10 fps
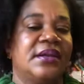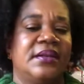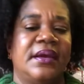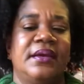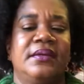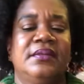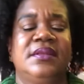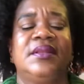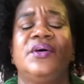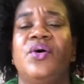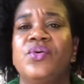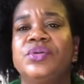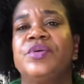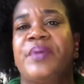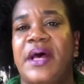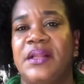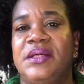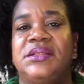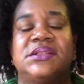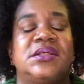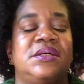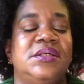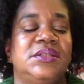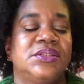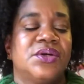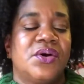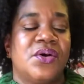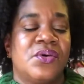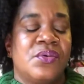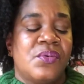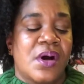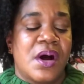of like, they're older palettes, so